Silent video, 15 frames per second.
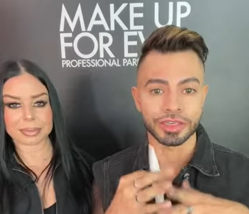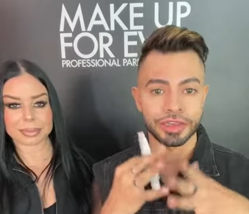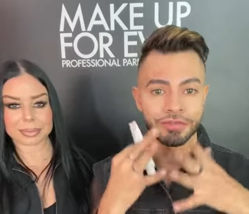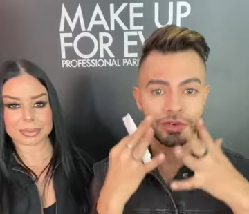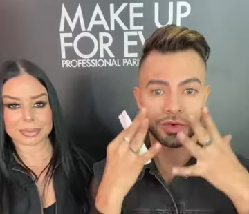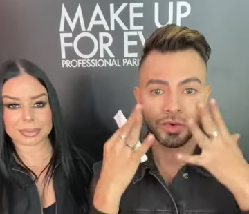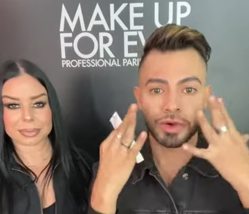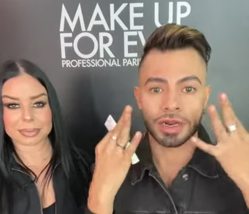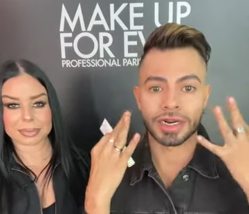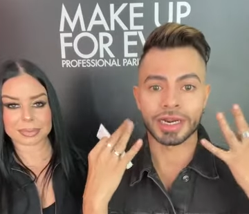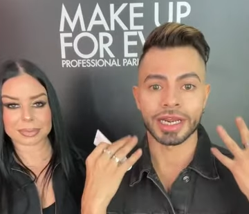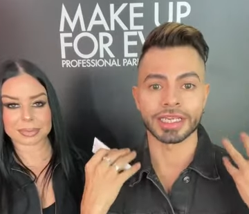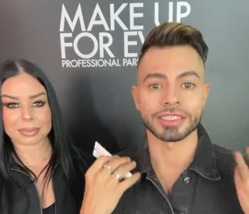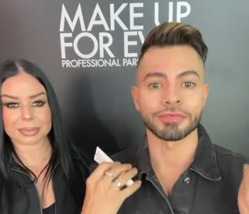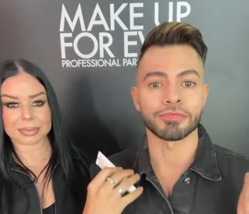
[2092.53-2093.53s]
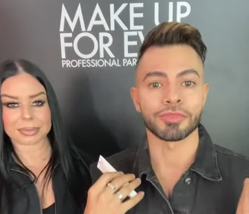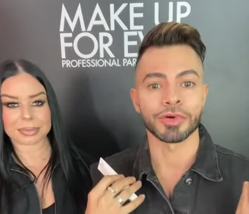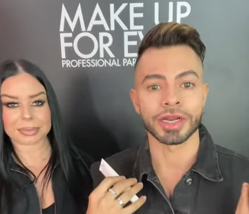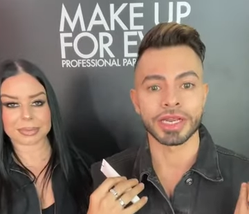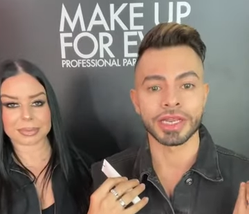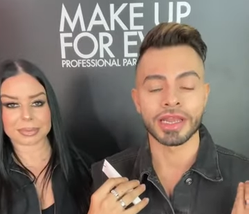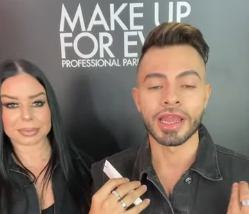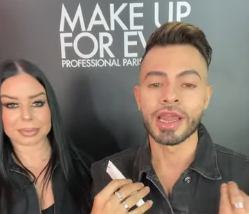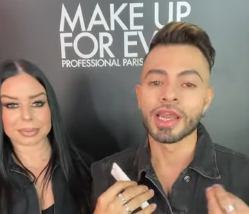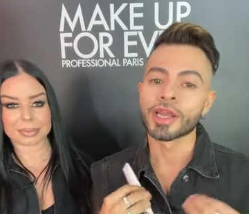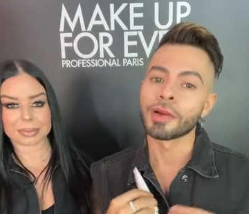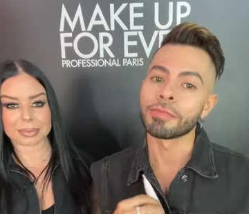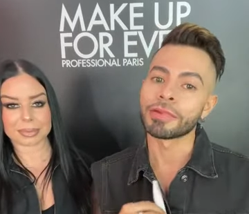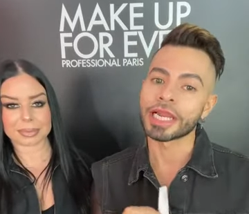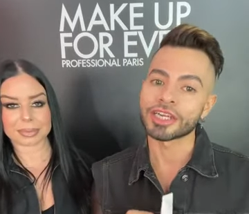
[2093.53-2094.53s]
Speaker 1: to give you a nice bright
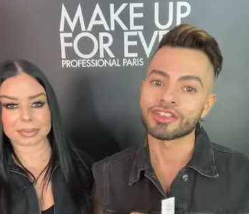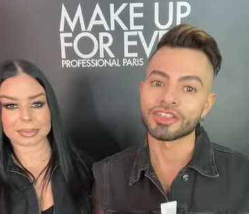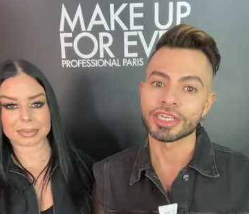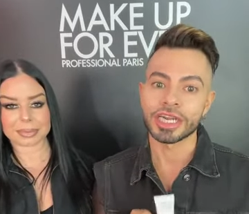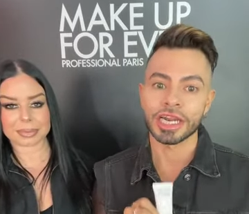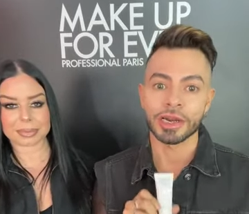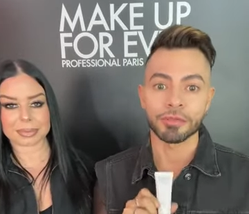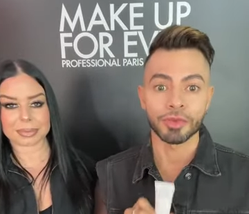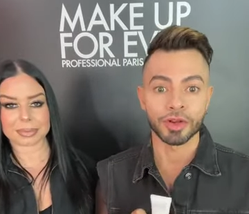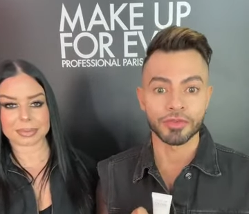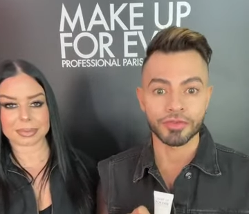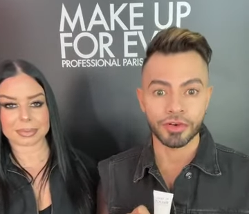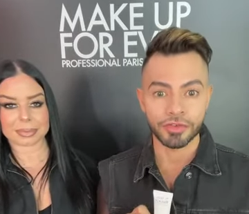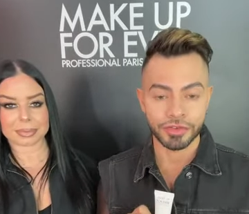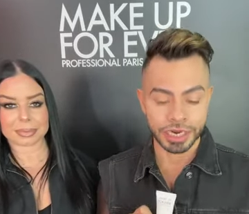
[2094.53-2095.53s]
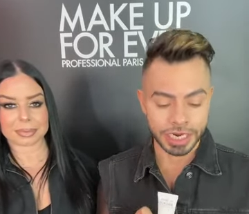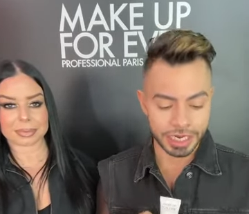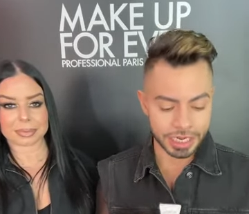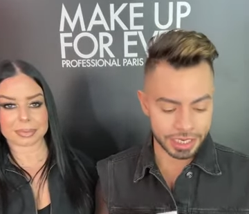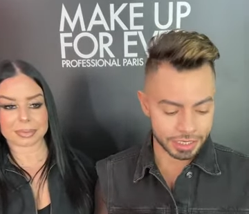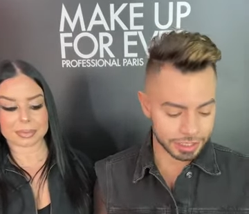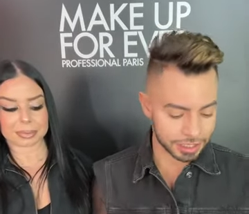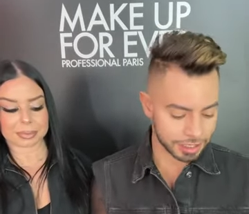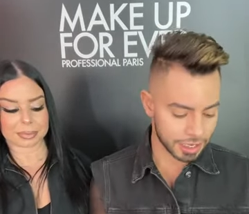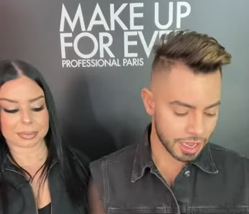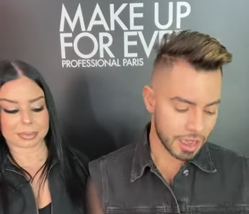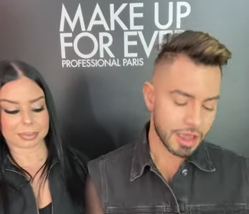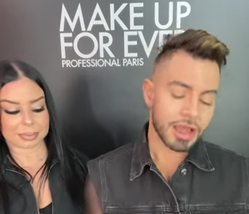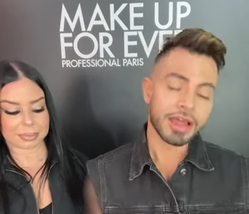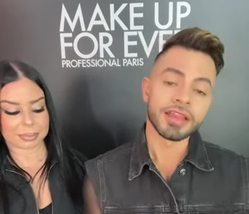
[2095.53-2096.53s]
complexion and a beautiful radiance.
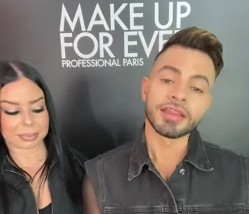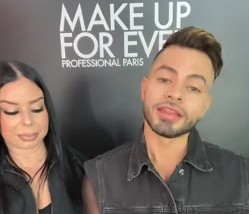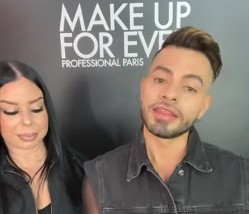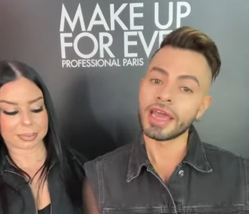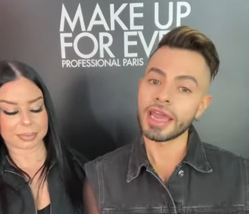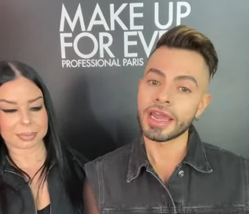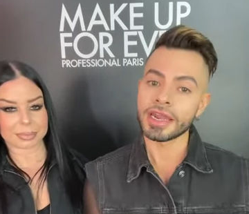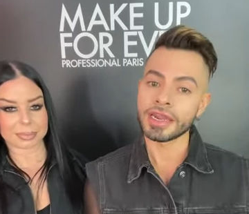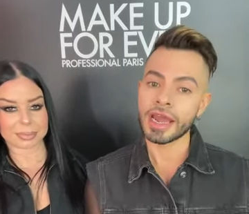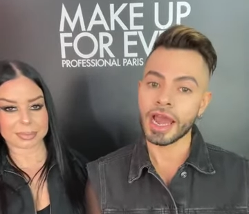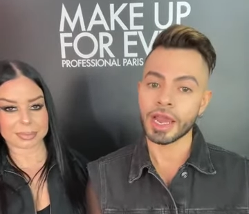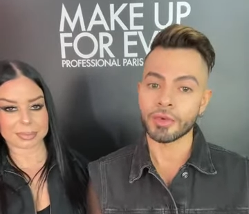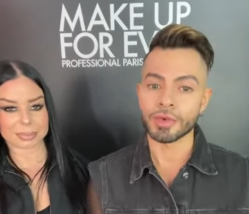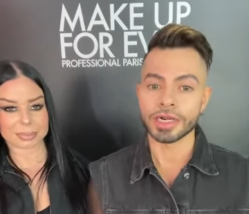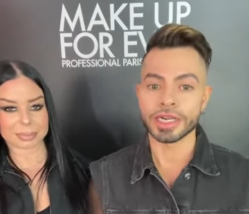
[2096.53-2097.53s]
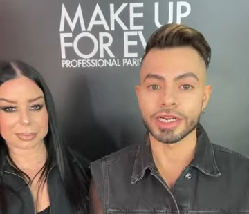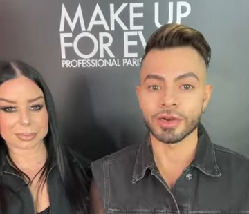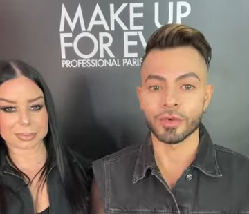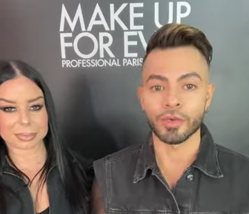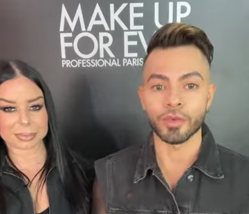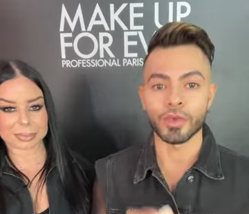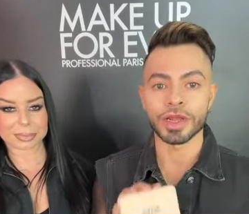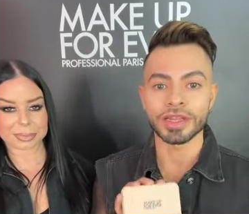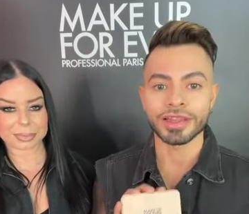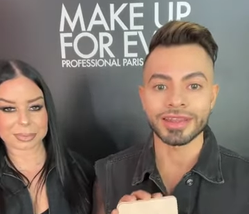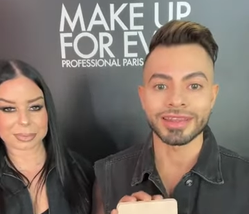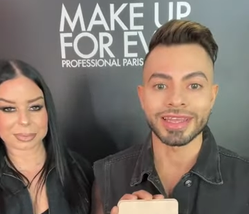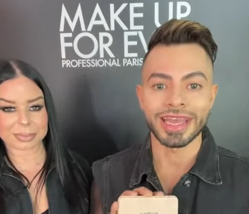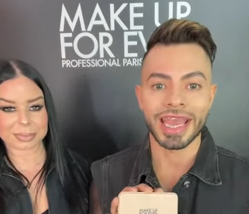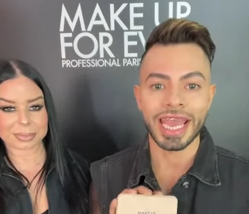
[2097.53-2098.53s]
Then I went in with
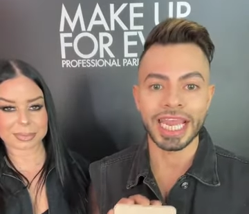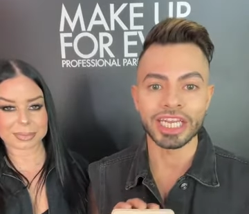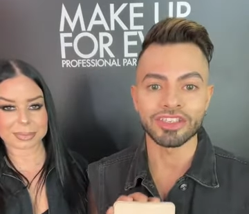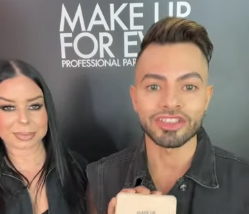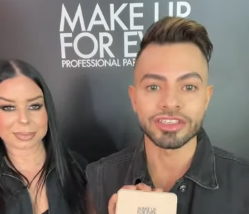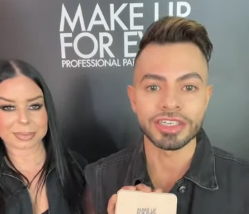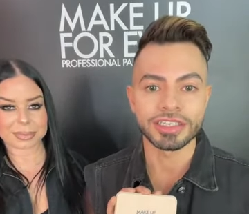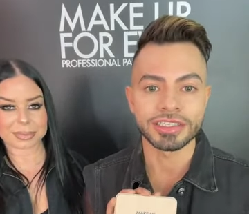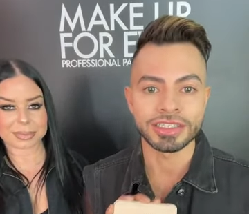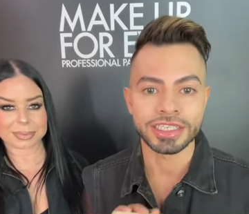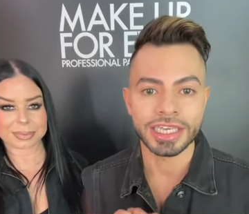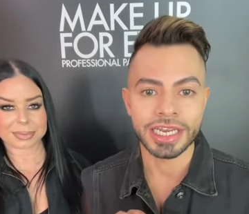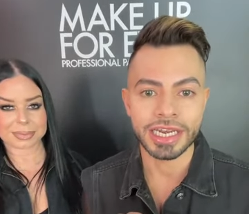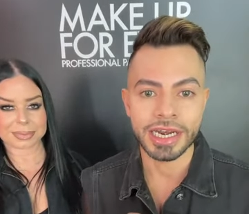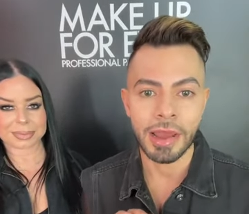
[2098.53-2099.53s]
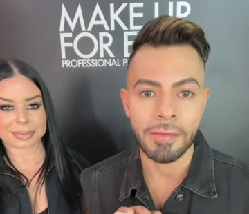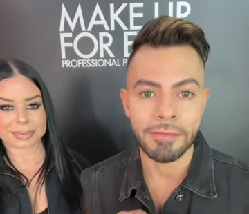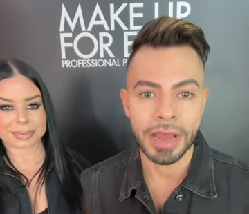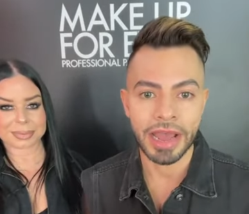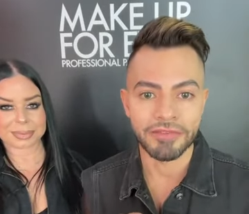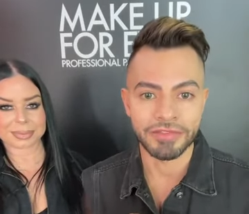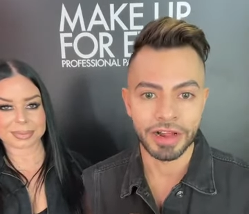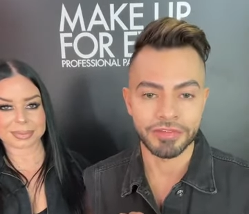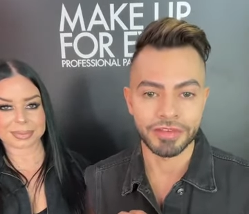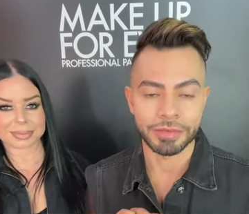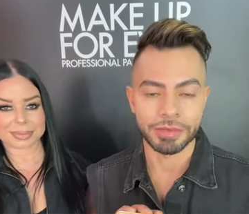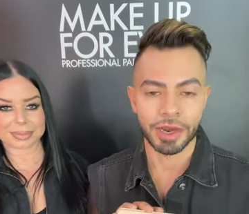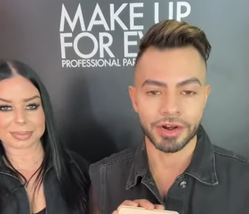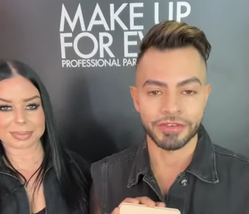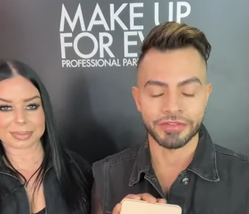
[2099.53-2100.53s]
the HD Skin Matte Velvet
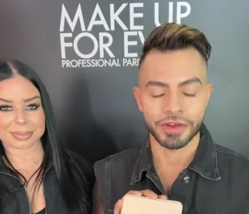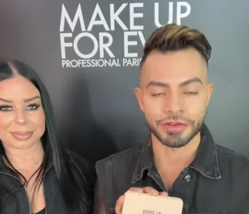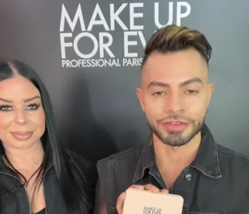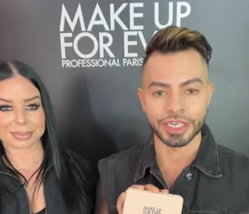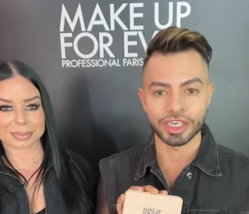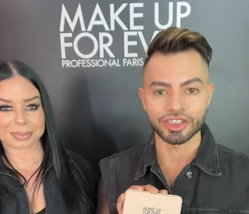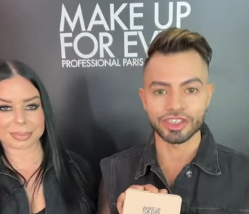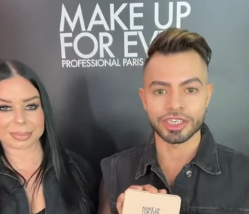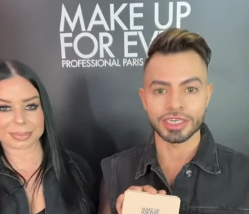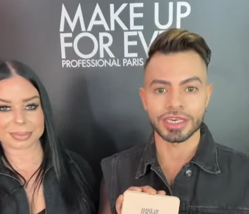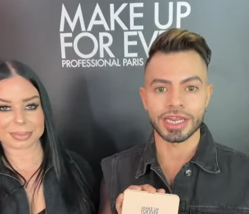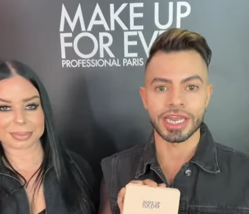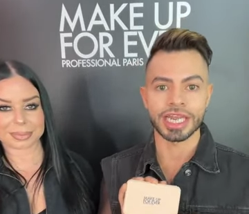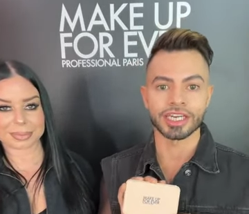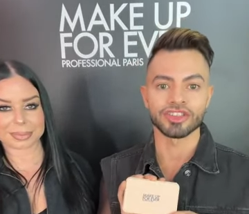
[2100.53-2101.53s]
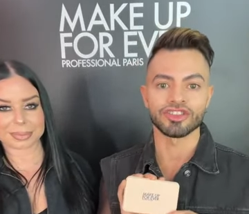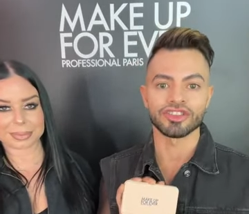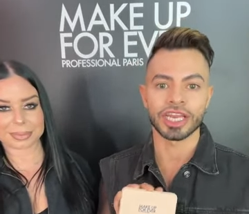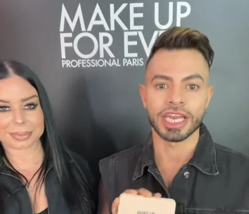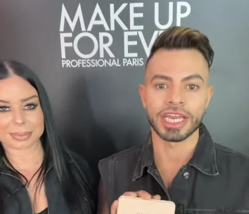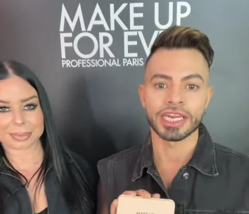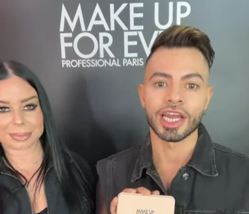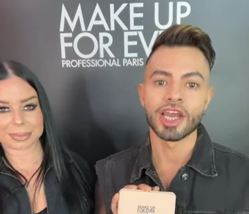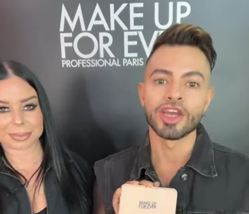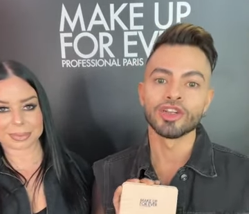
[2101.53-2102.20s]
Powder Foundation in shade